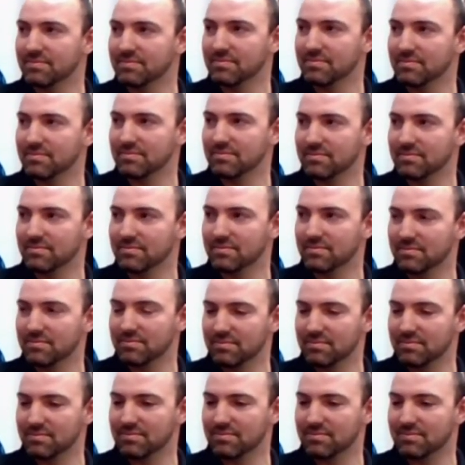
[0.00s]

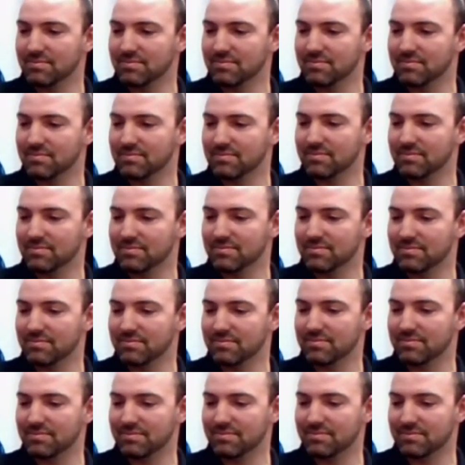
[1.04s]

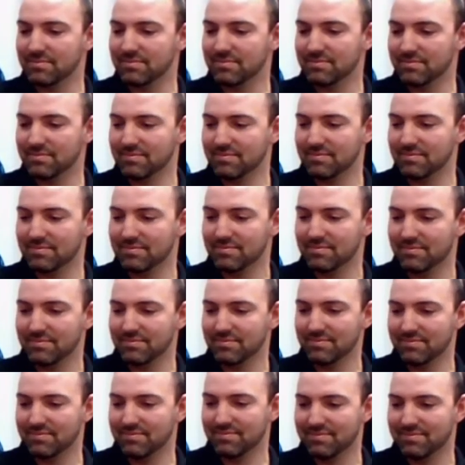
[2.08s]

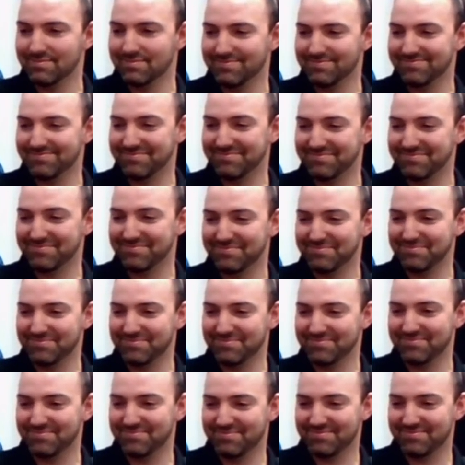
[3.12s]

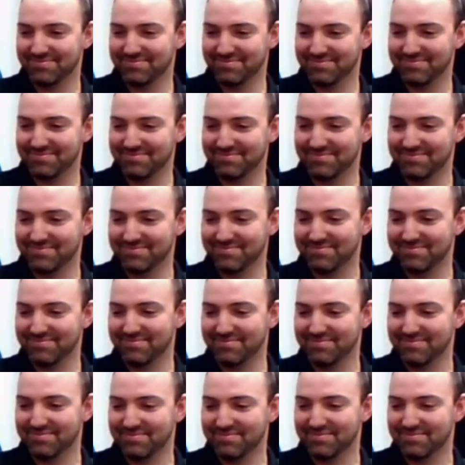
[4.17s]

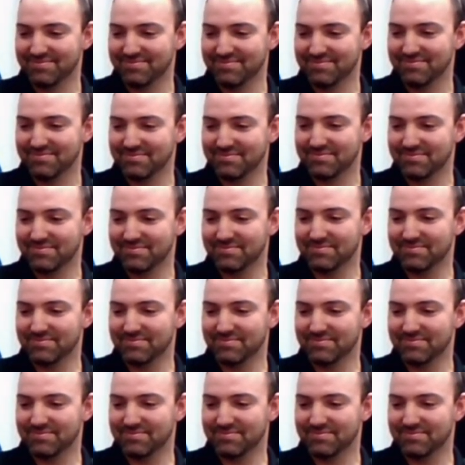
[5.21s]
The person shown says nothing.